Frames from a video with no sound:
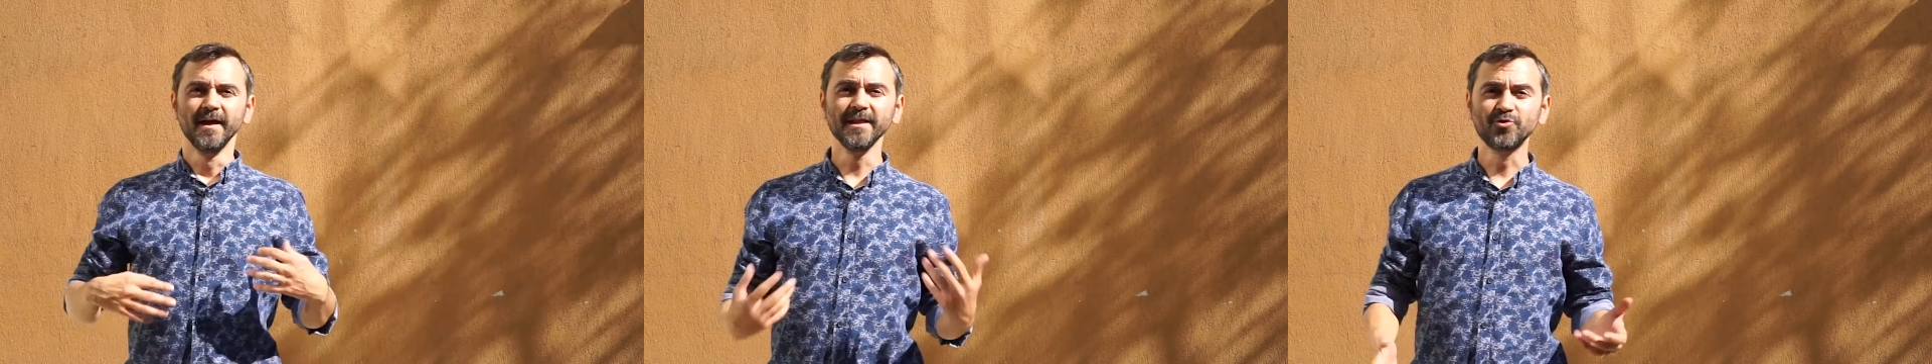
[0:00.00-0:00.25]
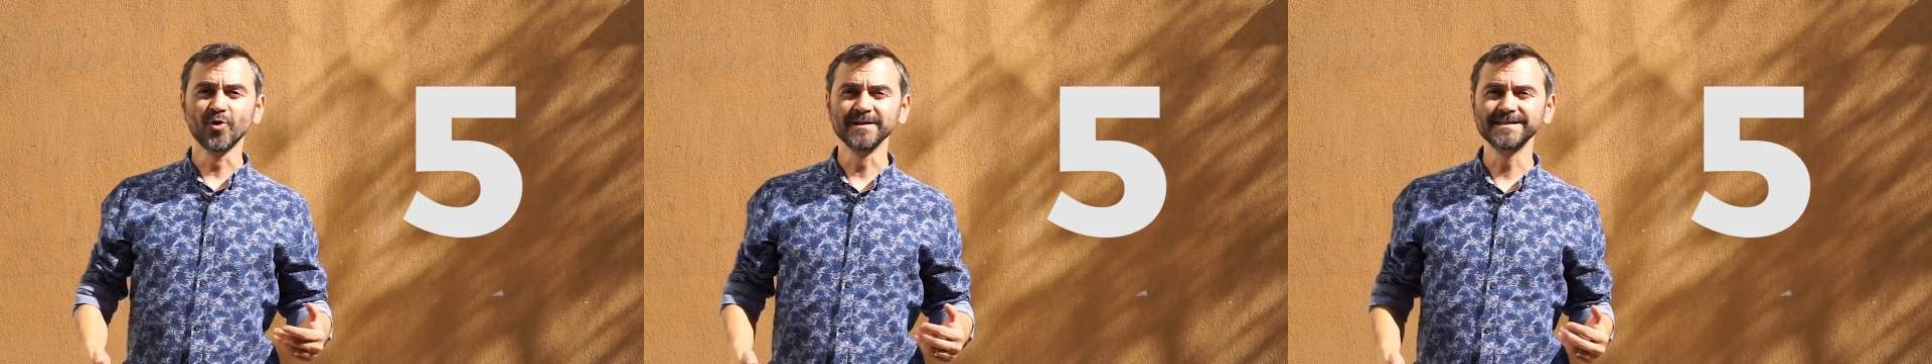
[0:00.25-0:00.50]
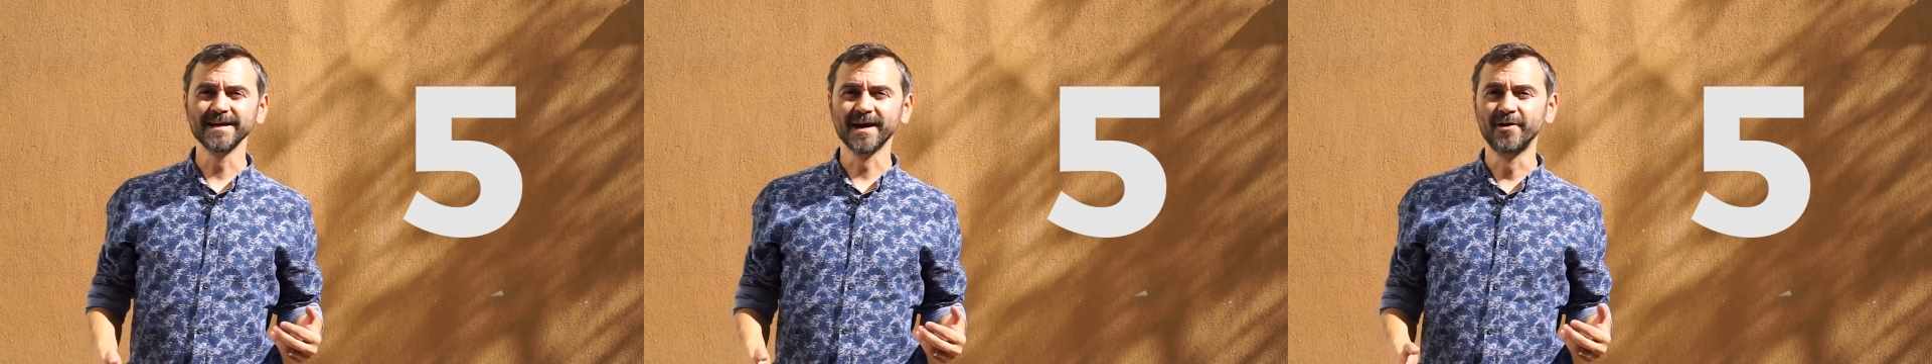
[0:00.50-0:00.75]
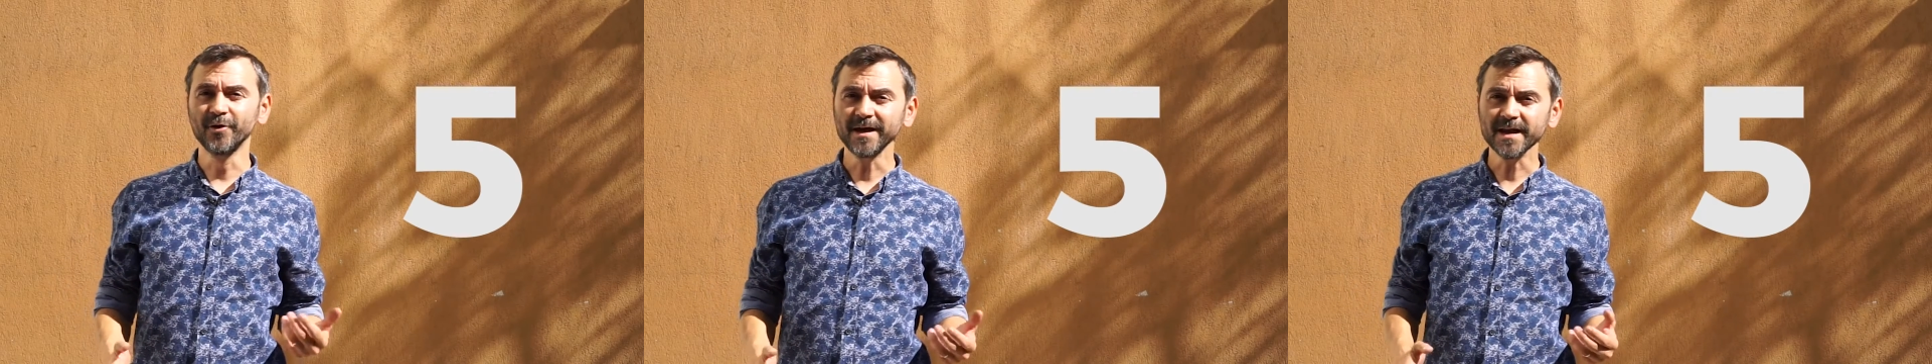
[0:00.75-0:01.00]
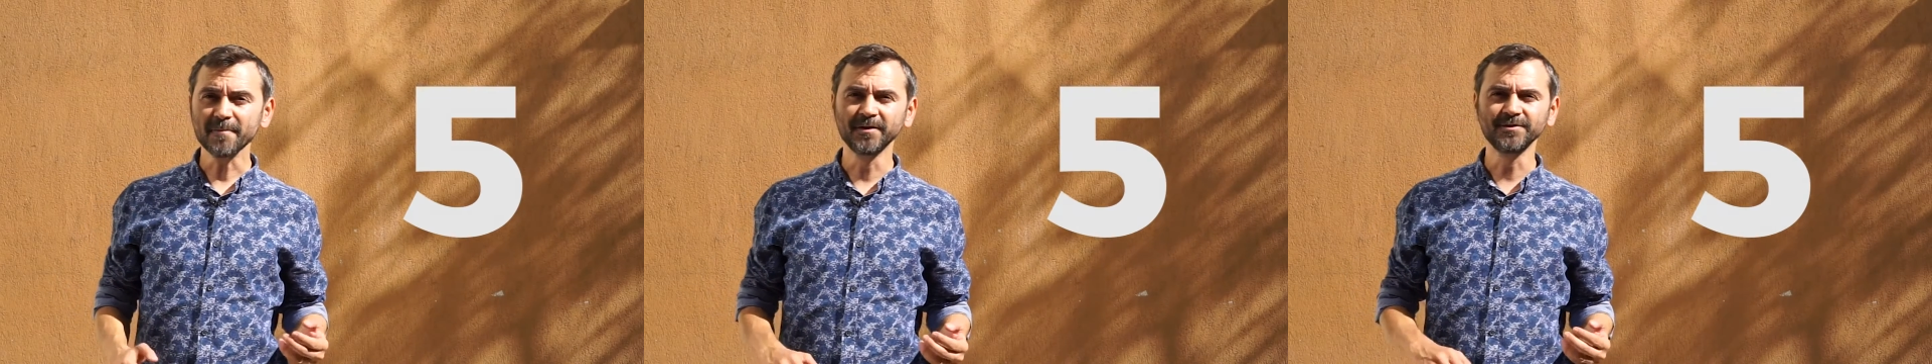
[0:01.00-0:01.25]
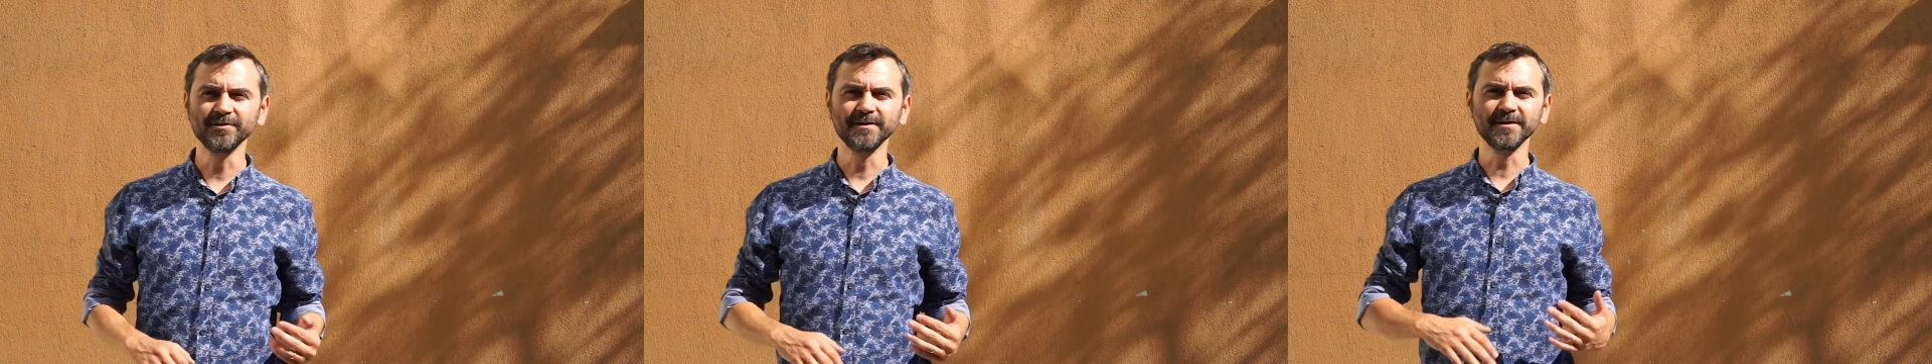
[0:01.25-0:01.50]
It was a great
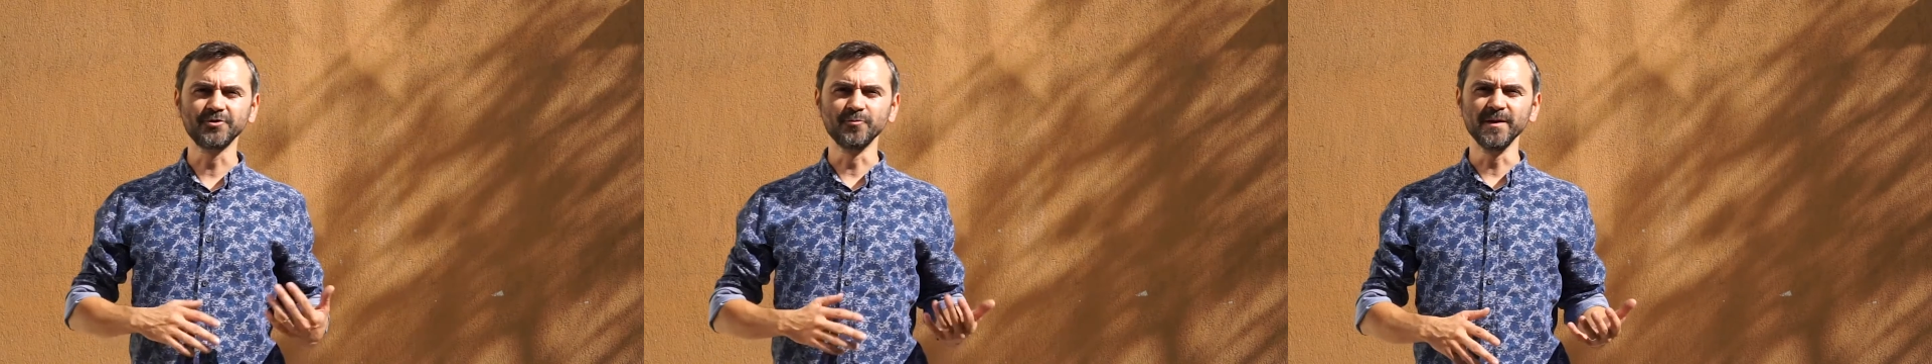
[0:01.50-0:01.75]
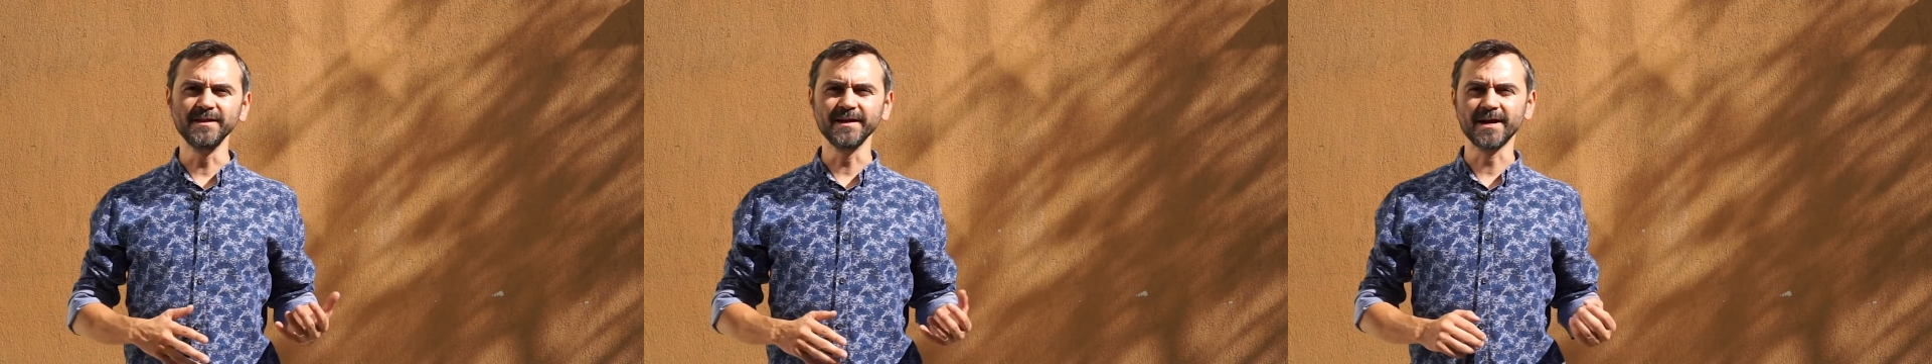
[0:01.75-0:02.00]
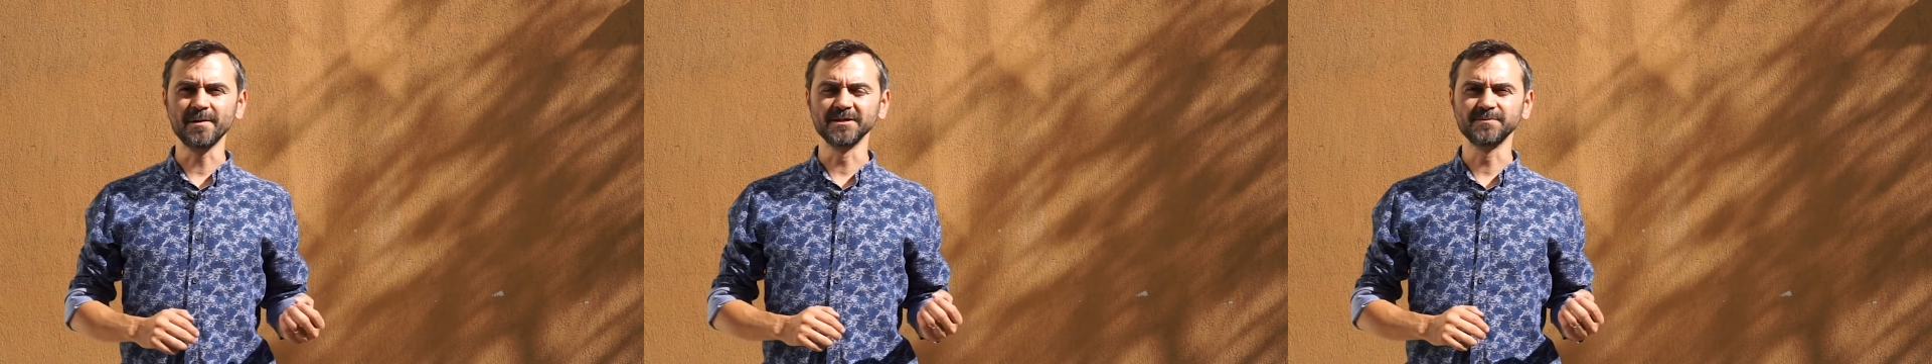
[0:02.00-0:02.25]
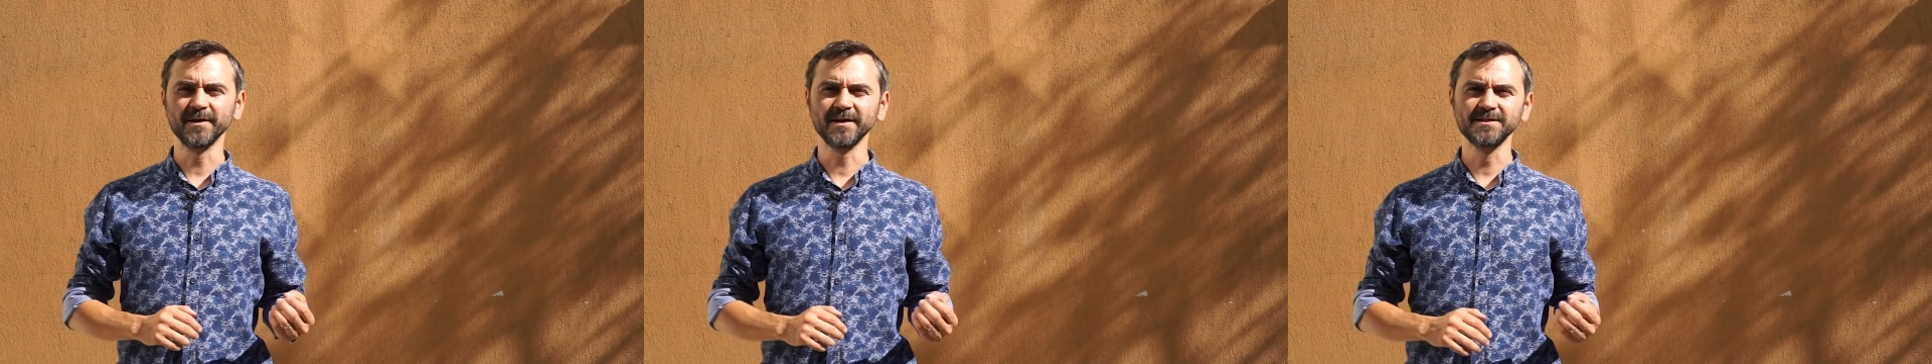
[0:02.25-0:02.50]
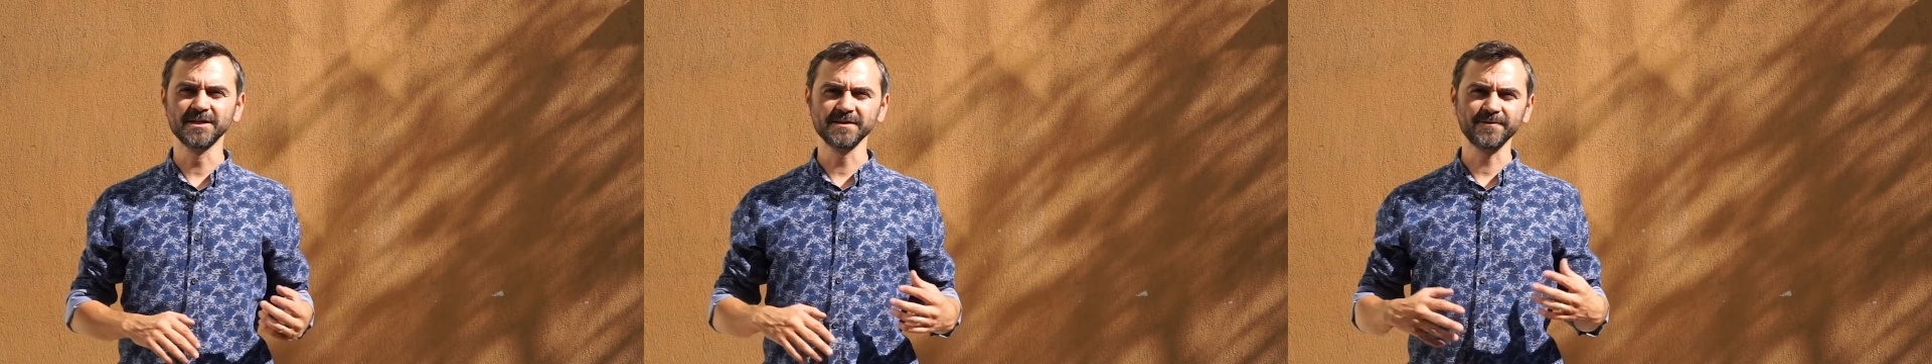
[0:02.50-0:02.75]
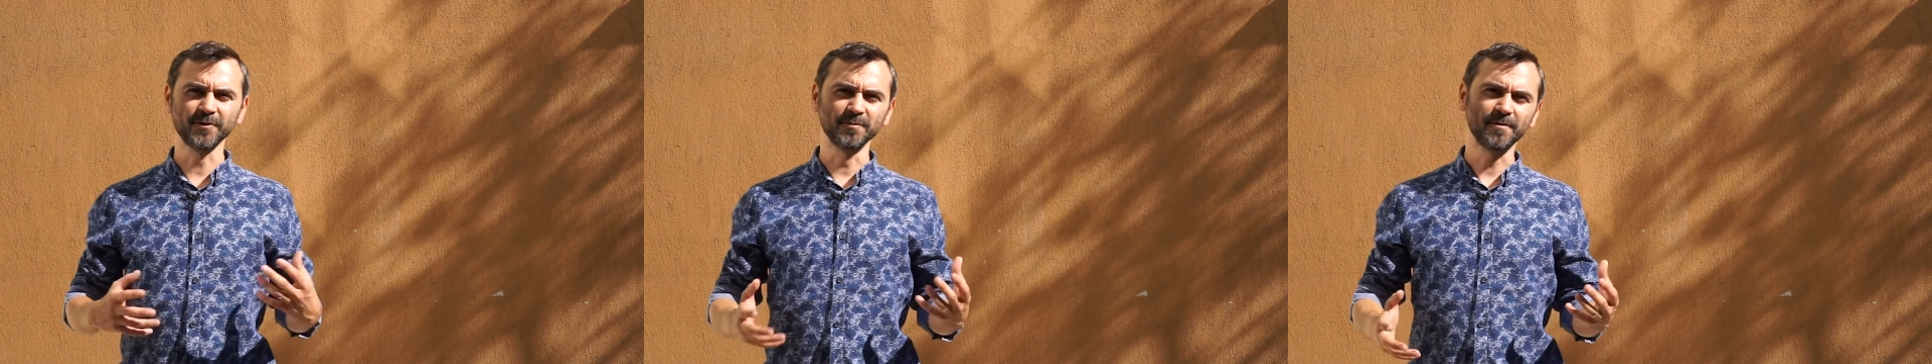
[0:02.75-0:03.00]
opportunity to meet e-commerce managers
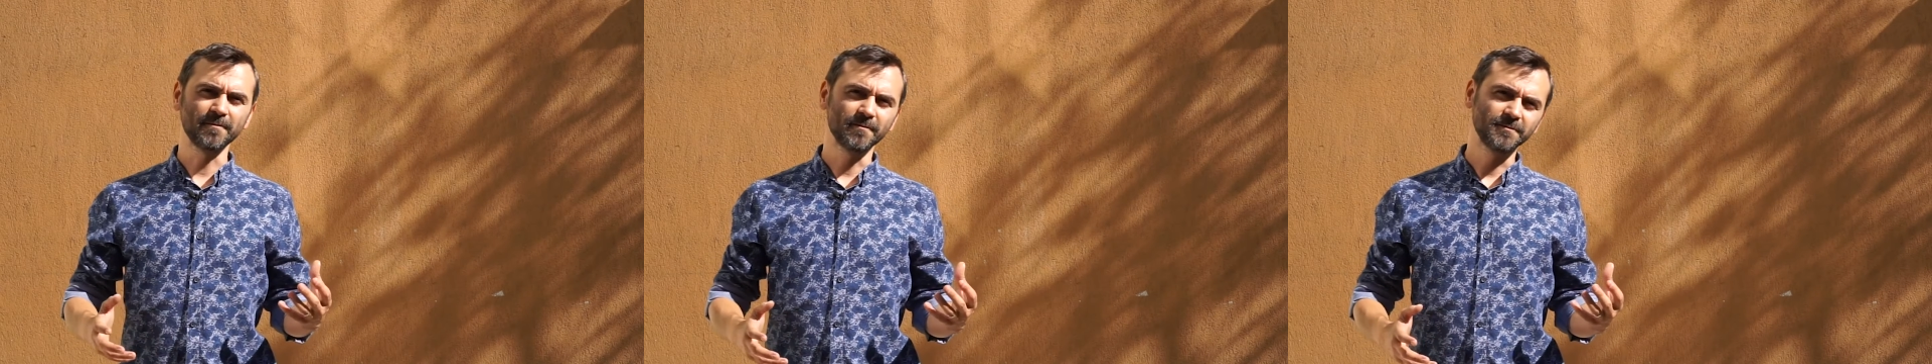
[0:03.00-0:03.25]
from